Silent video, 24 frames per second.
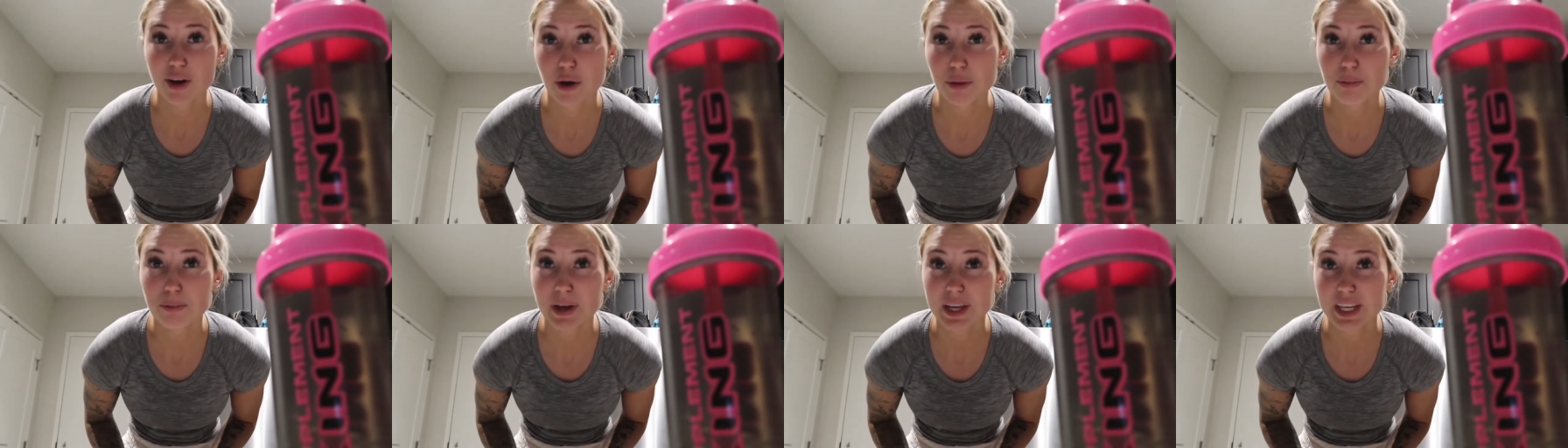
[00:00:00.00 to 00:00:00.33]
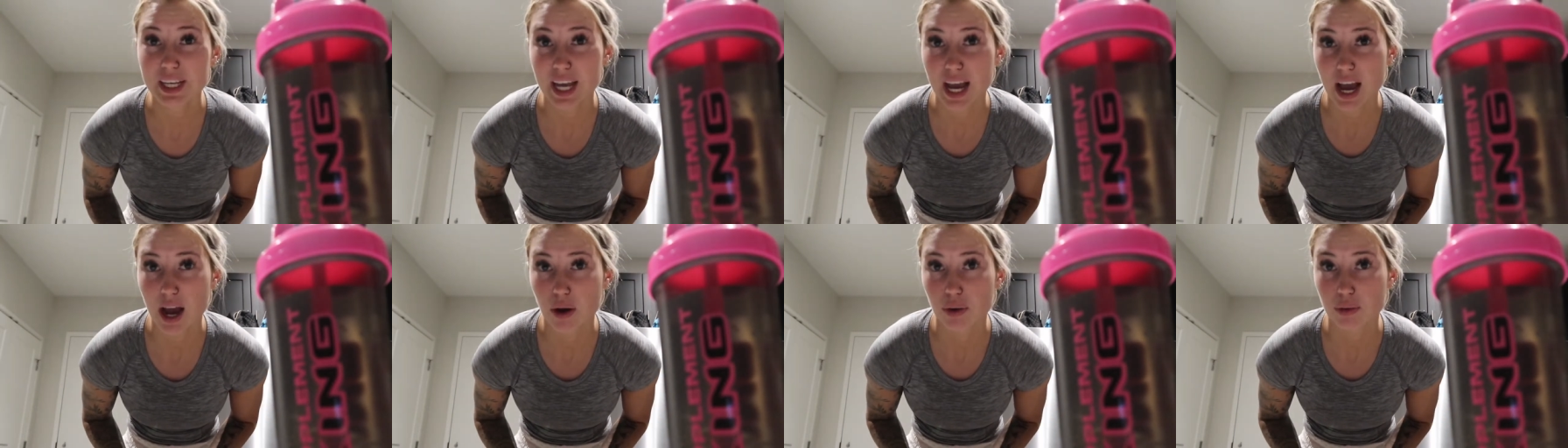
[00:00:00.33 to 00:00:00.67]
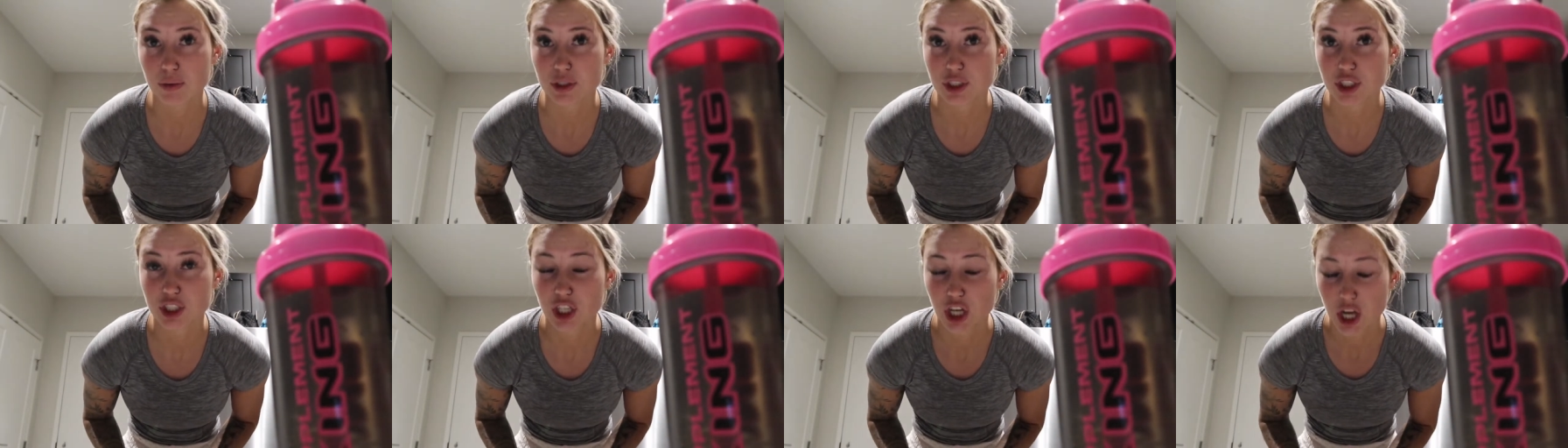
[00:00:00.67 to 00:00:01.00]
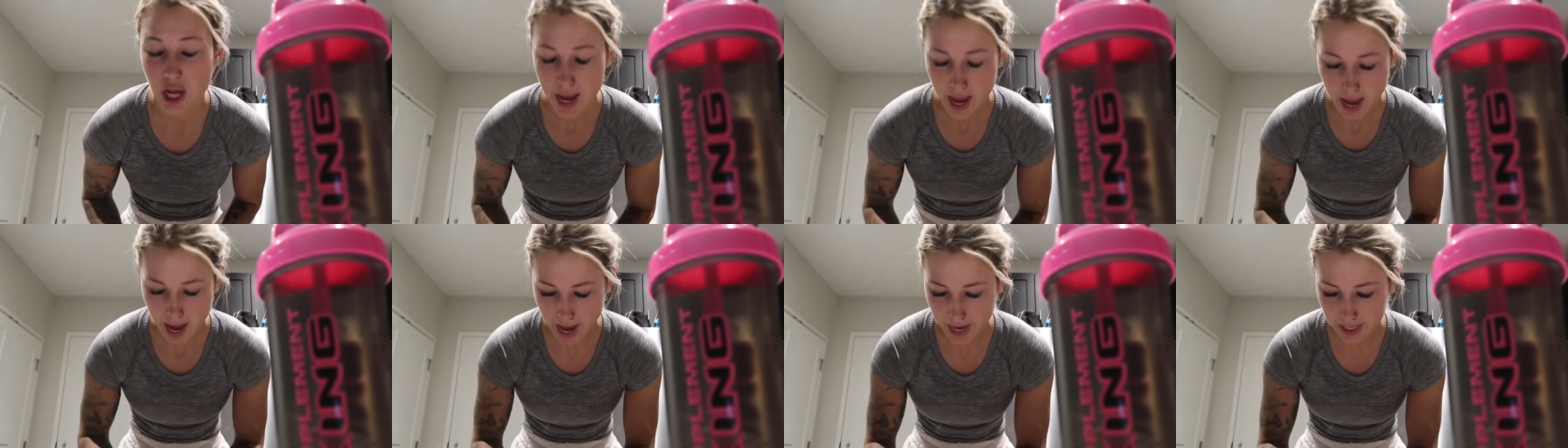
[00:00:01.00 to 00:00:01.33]
on my couch
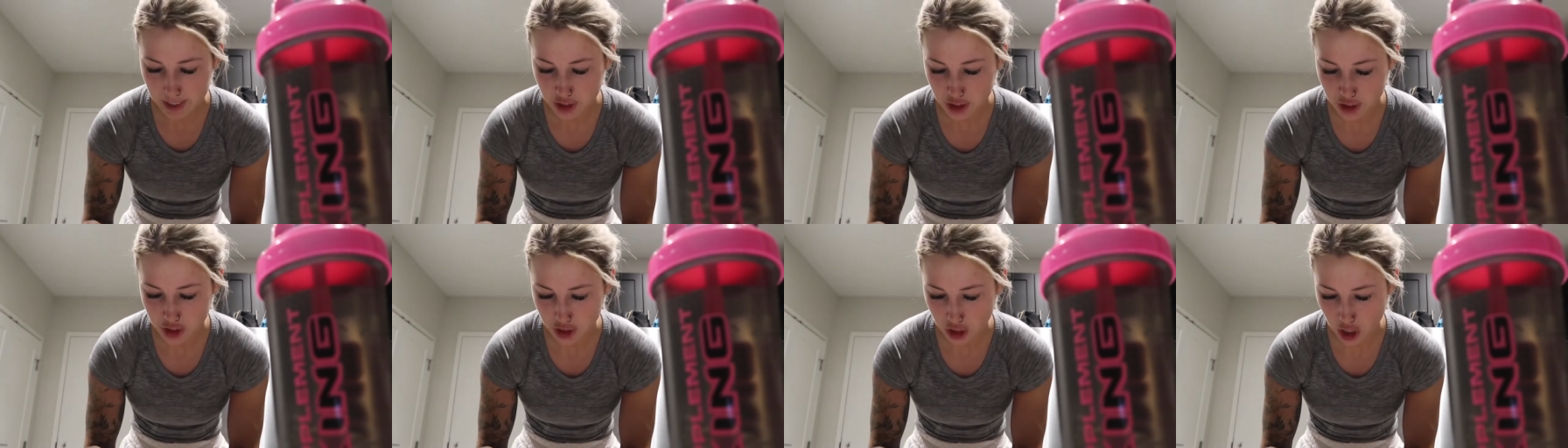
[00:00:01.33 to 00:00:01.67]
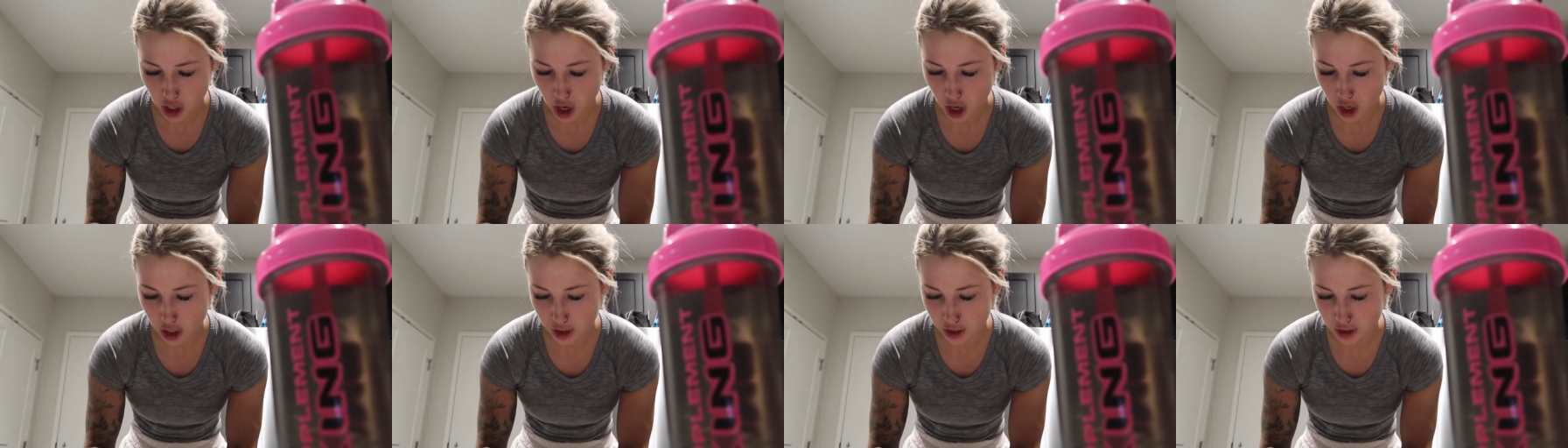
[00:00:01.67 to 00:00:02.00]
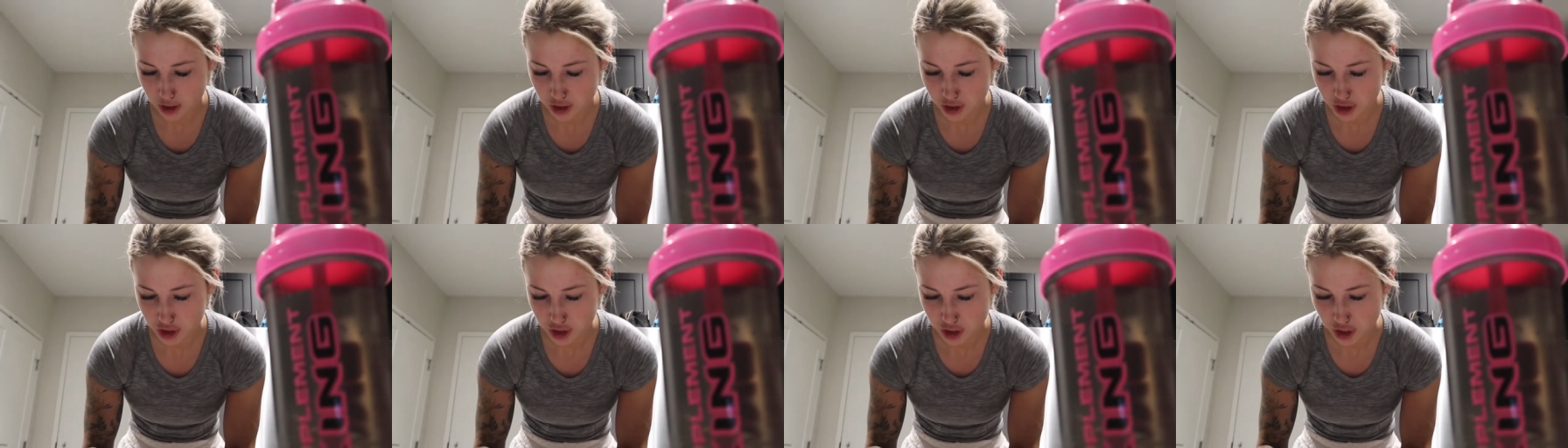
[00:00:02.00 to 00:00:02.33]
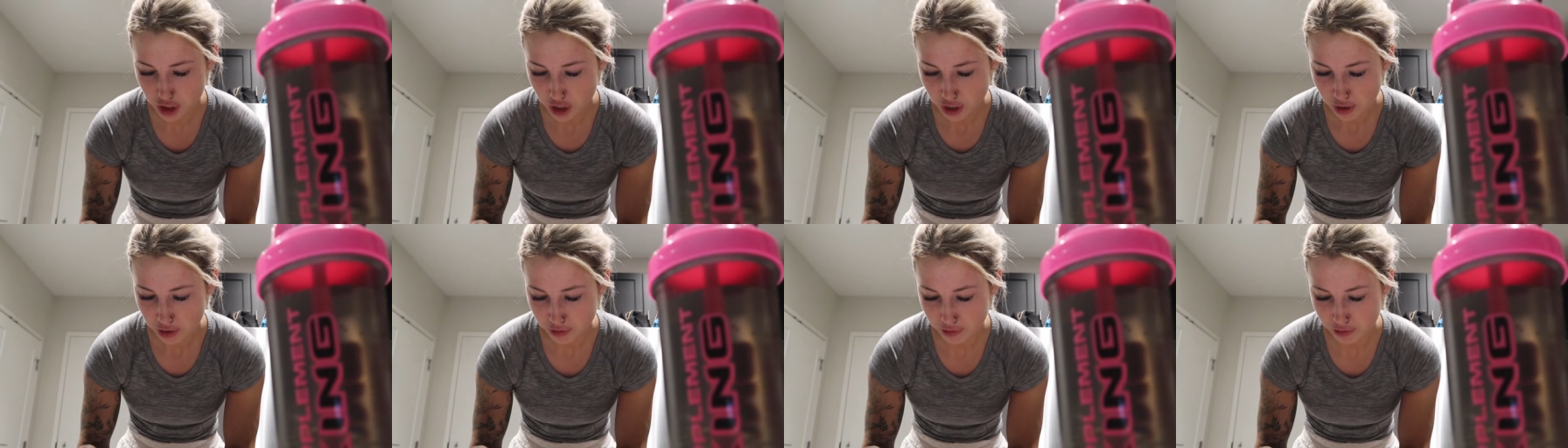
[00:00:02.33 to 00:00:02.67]
and charged
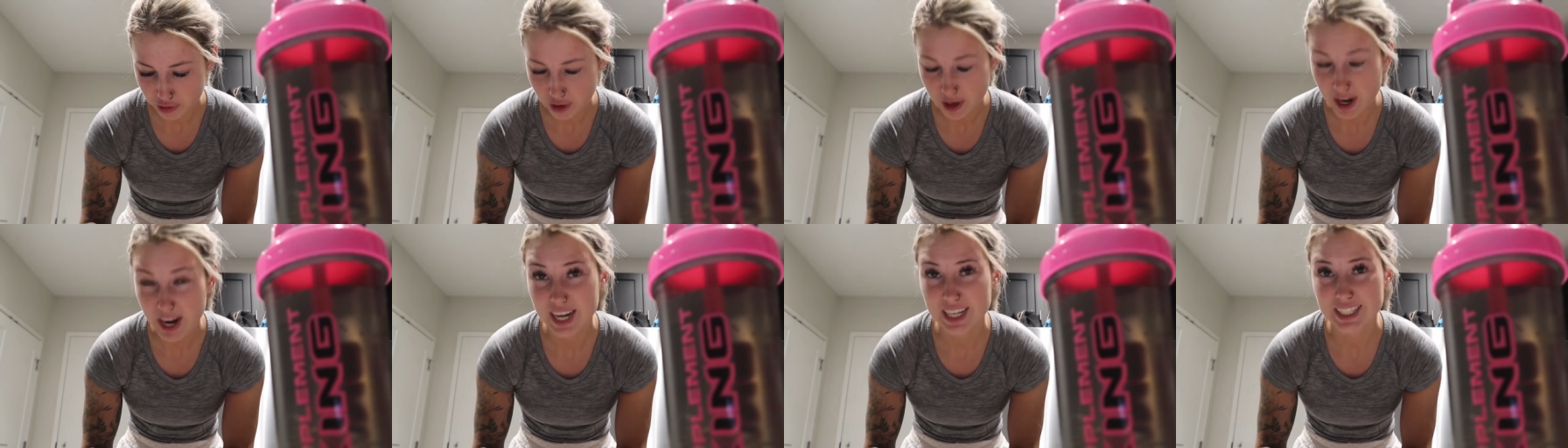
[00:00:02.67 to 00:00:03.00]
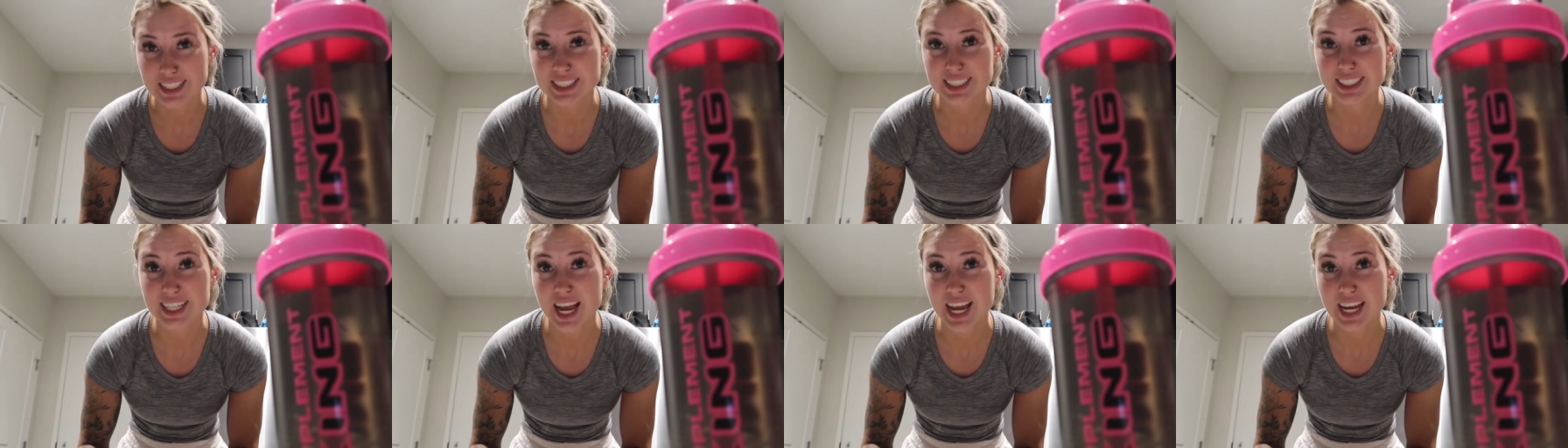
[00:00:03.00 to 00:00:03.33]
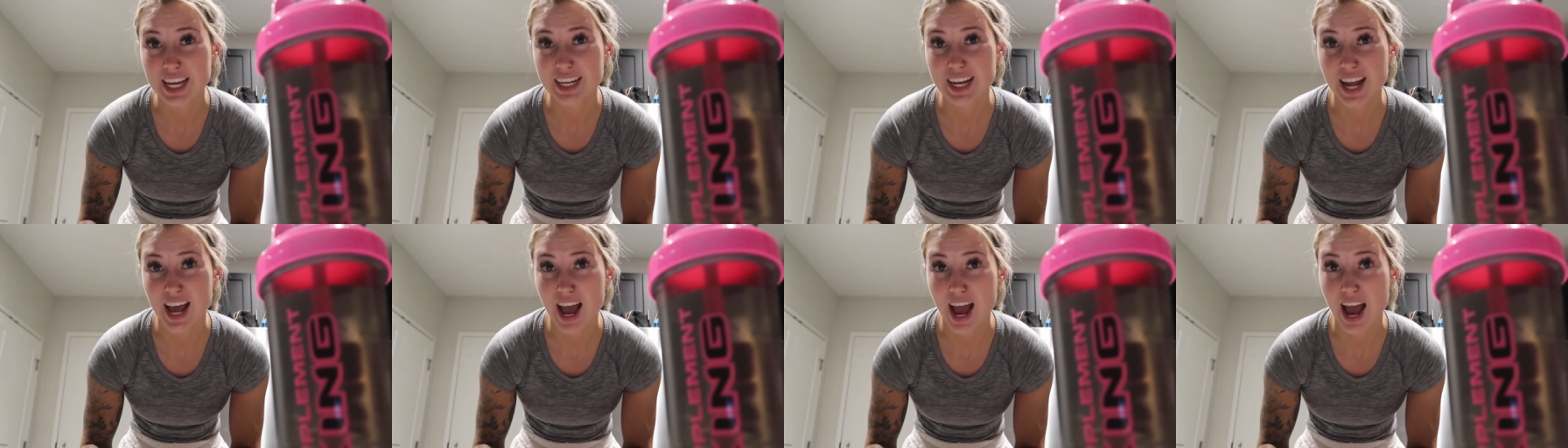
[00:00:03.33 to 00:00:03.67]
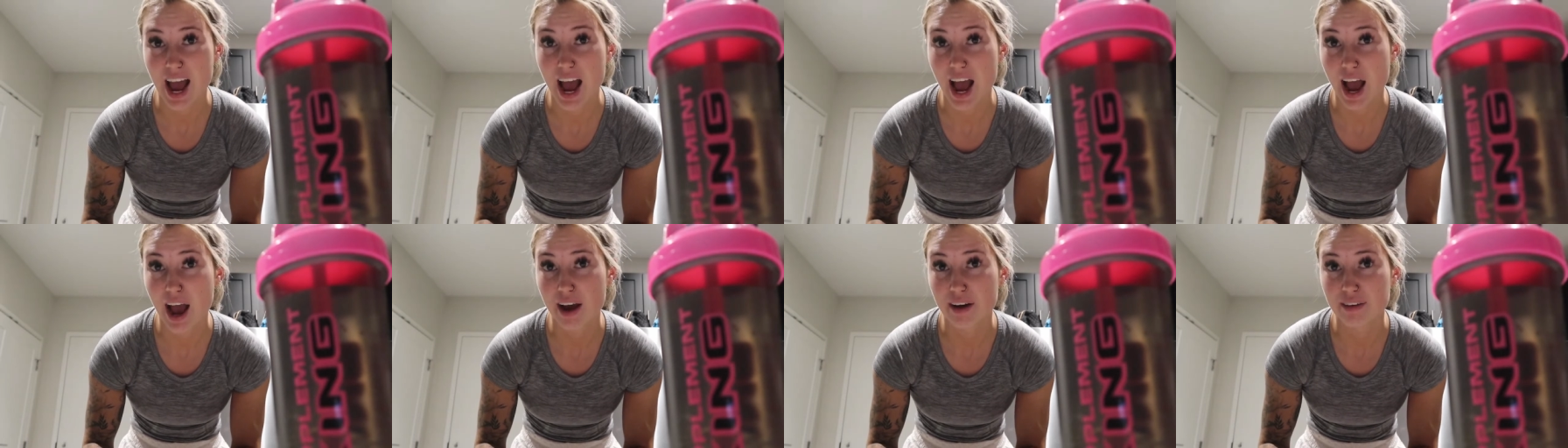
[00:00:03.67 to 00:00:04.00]
for a day and a
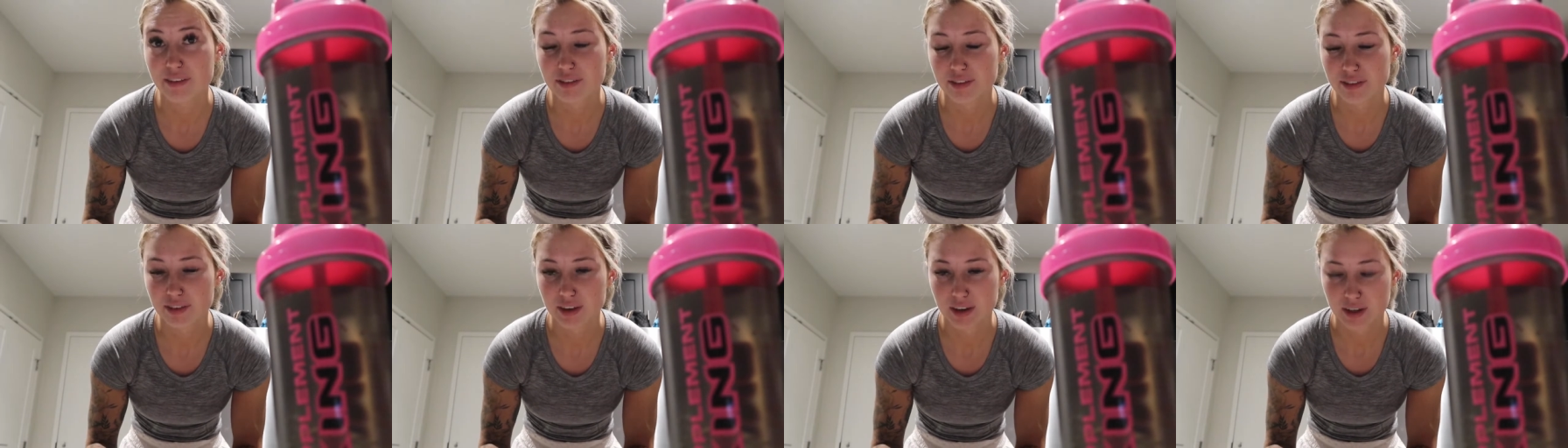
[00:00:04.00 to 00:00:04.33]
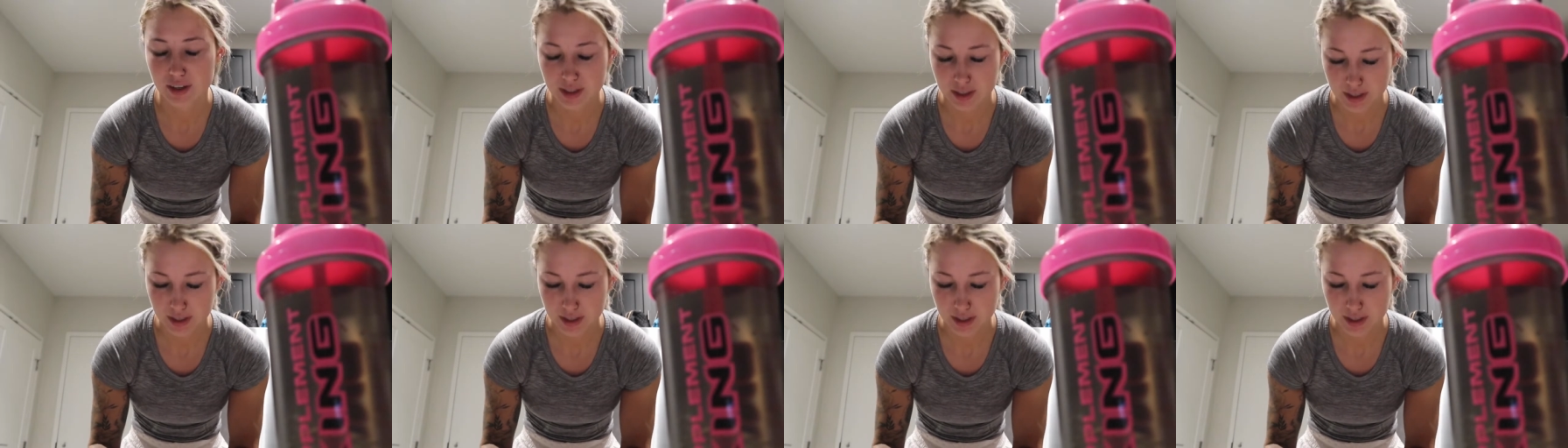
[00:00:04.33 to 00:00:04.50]
half.